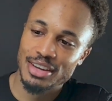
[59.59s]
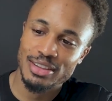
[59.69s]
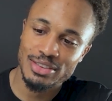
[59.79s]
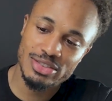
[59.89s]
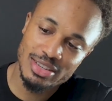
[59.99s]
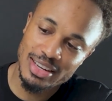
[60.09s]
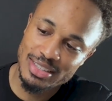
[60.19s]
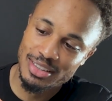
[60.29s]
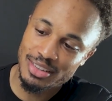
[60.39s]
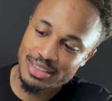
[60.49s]
There's a
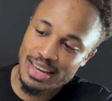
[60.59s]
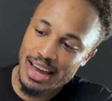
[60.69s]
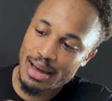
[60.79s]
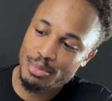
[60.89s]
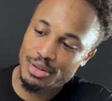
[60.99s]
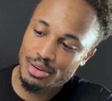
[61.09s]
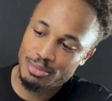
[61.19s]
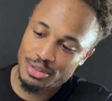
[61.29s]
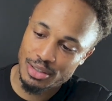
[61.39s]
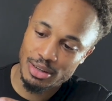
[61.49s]
nice little tab here. I'm
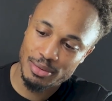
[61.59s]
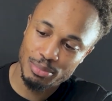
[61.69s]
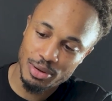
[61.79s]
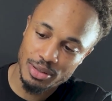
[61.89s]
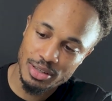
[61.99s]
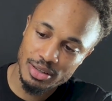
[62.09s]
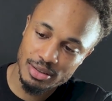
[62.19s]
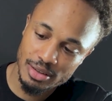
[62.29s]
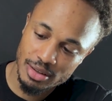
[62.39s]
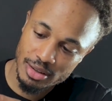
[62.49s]
just gonna pull it.
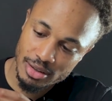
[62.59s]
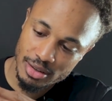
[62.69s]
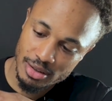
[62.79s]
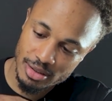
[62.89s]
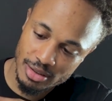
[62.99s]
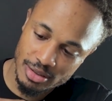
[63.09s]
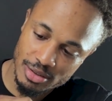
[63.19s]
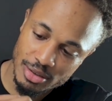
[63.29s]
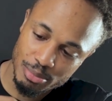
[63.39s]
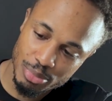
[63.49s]
You
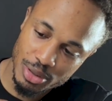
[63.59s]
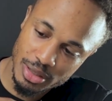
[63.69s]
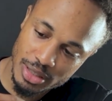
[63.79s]
can pull it